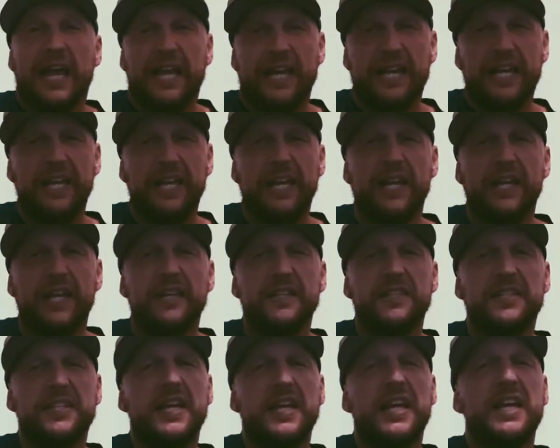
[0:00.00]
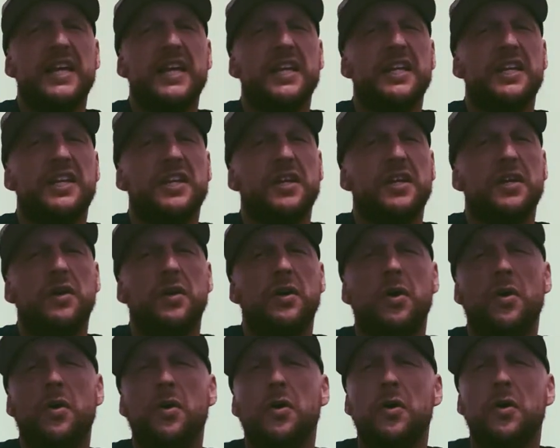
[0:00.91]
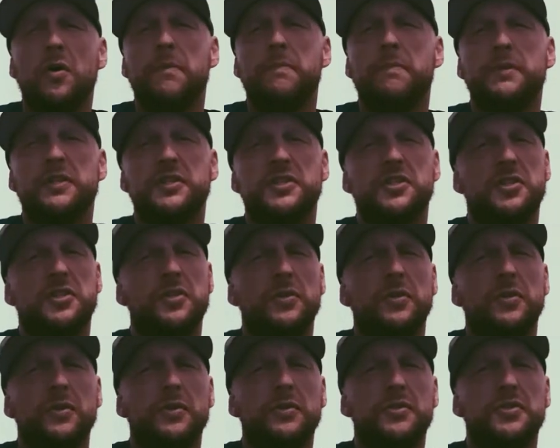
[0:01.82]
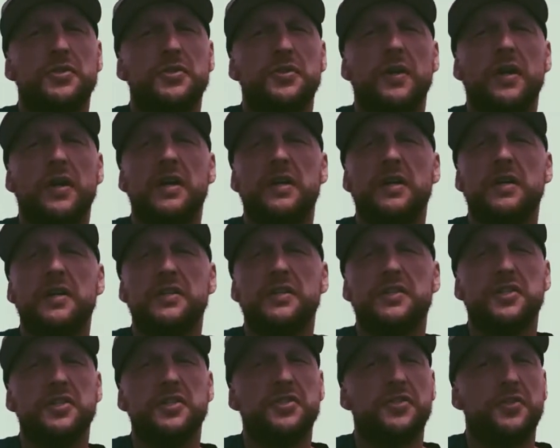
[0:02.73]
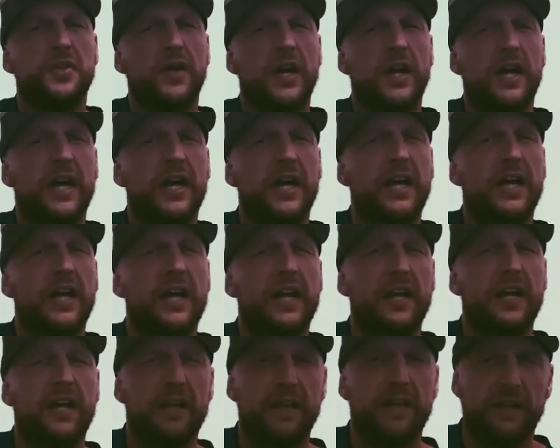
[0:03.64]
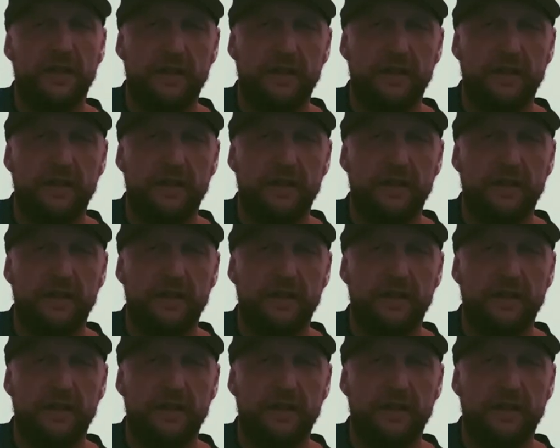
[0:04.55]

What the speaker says: He'd take you home, but he's too drunk to drive.